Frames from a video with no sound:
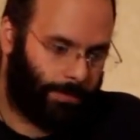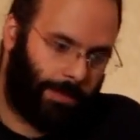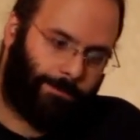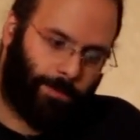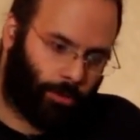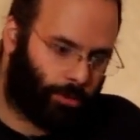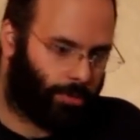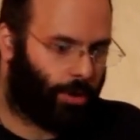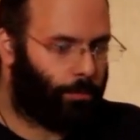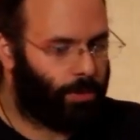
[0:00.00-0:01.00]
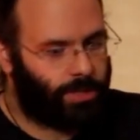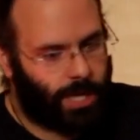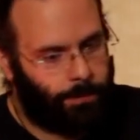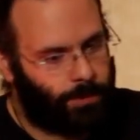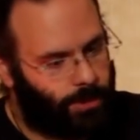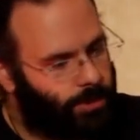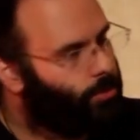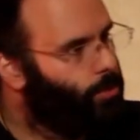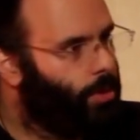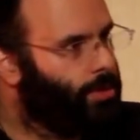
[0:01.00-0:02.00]
They filter their perceptions
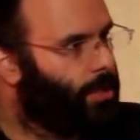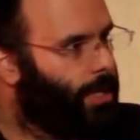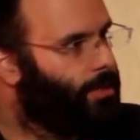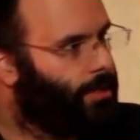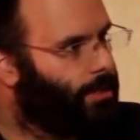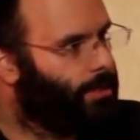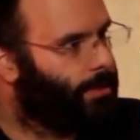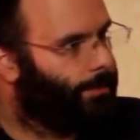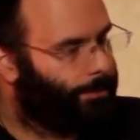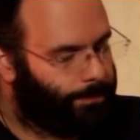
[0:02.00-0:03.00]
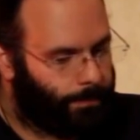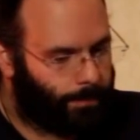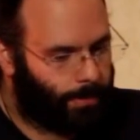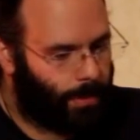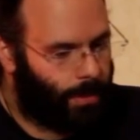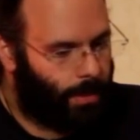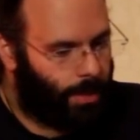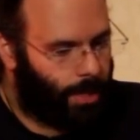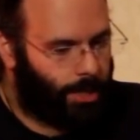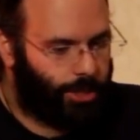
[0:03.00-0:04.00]
through those lenses.
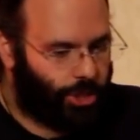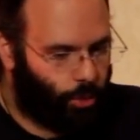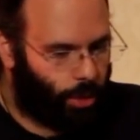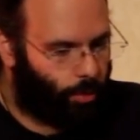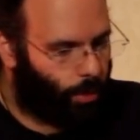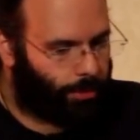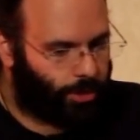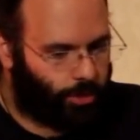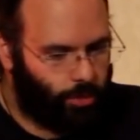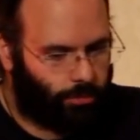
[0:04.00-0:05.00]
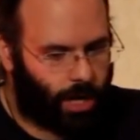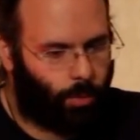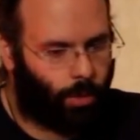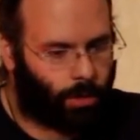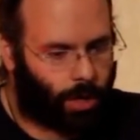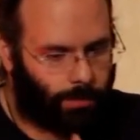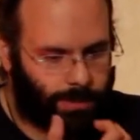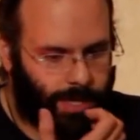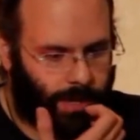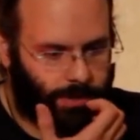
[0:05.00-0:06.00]
In short, what the true great work
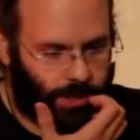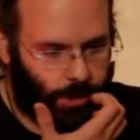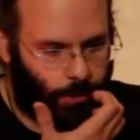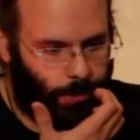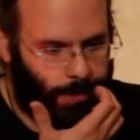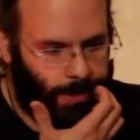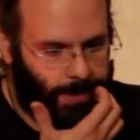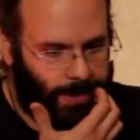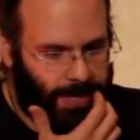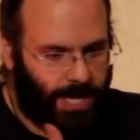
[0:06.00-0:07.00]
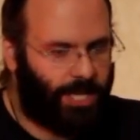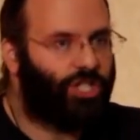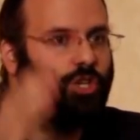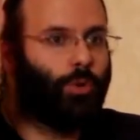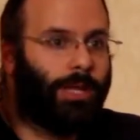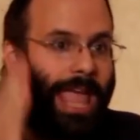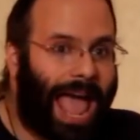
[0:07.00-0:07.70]
comes down to is to